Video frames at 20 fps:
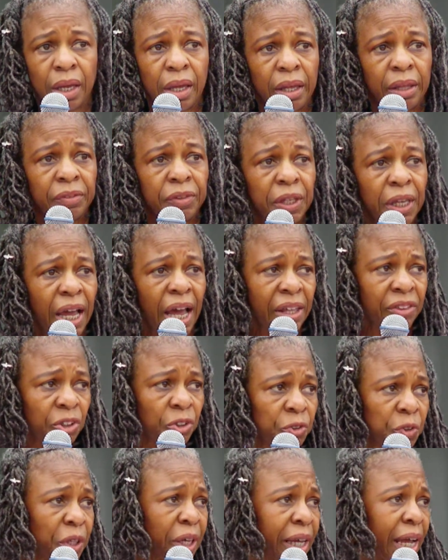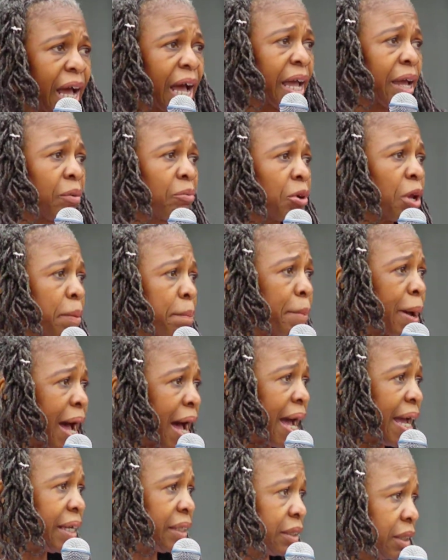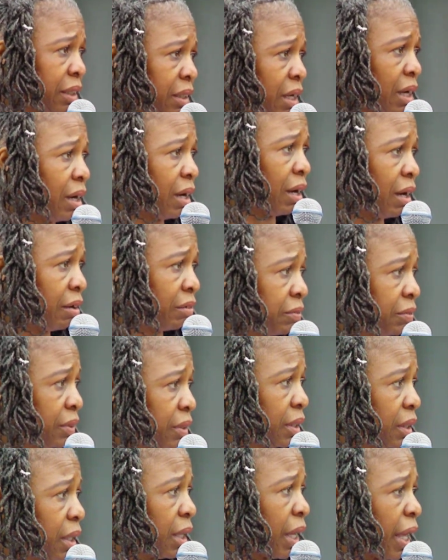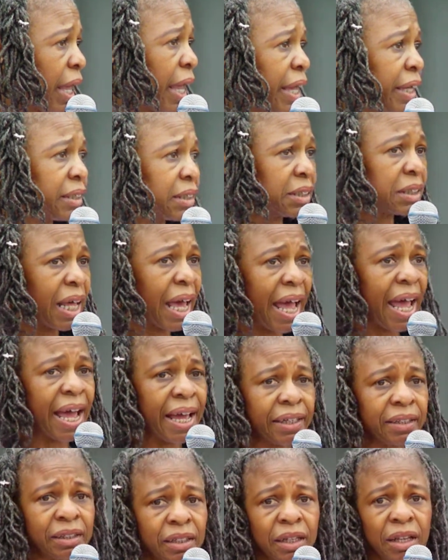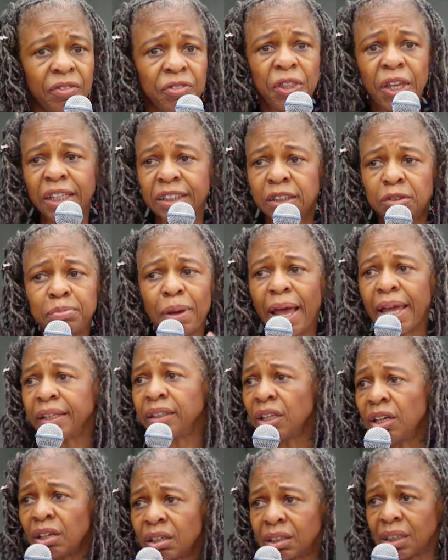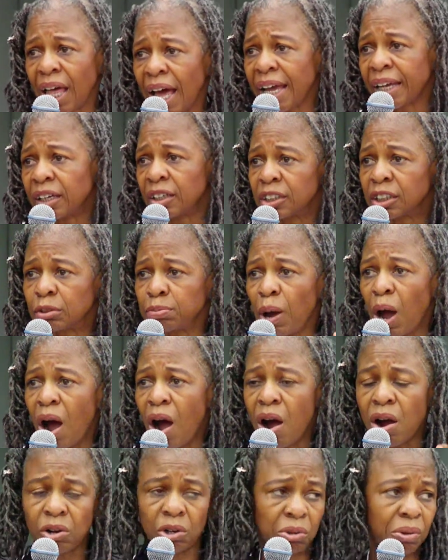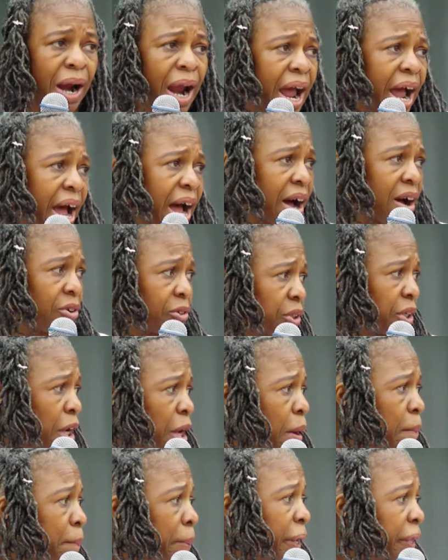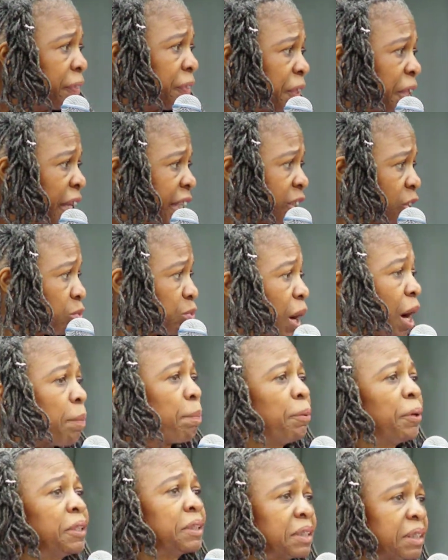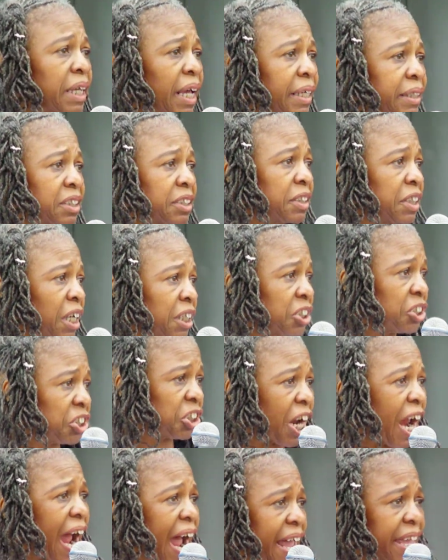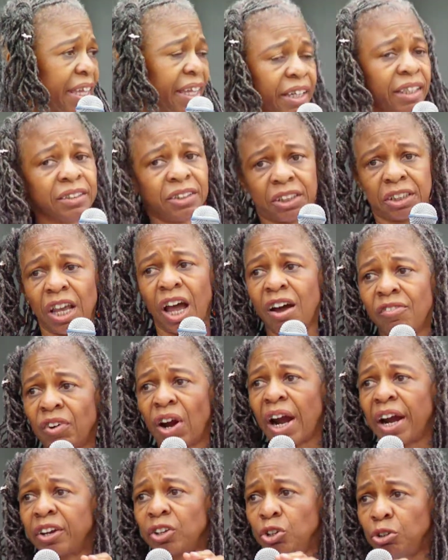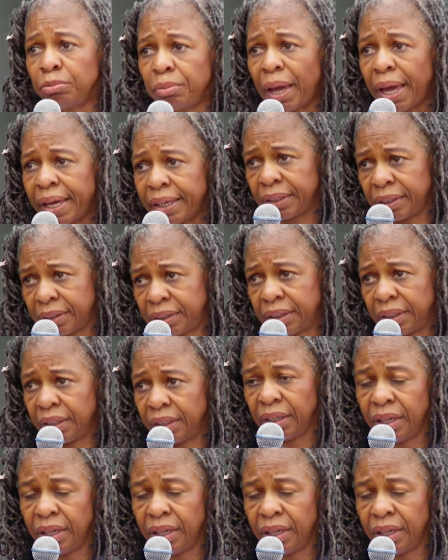The other thing I am reminded of is that this may look like a small crowd, but this represents the giants of our humanity.